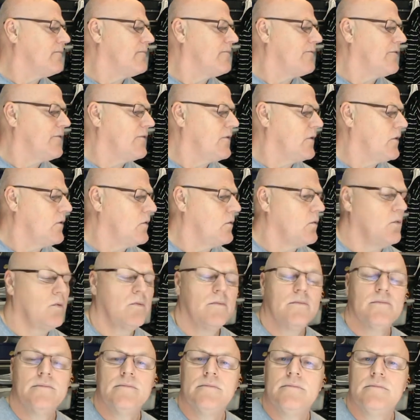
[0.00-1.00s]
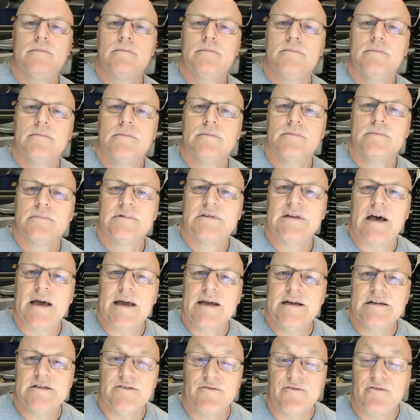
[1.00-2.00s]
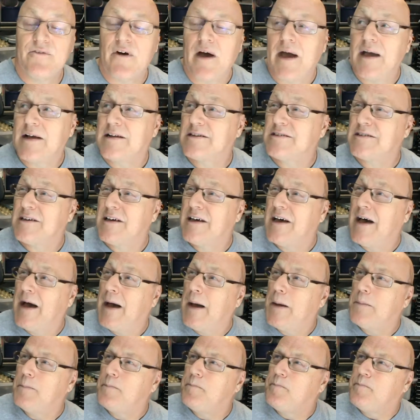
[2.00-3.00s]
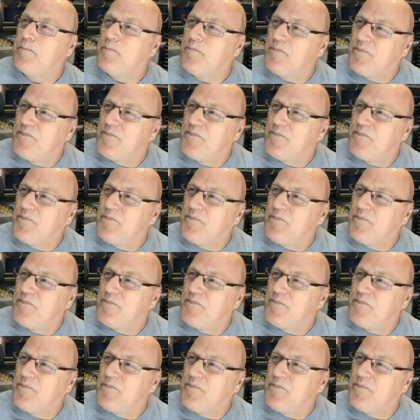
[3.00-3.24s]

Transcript: few days, in fact. Um,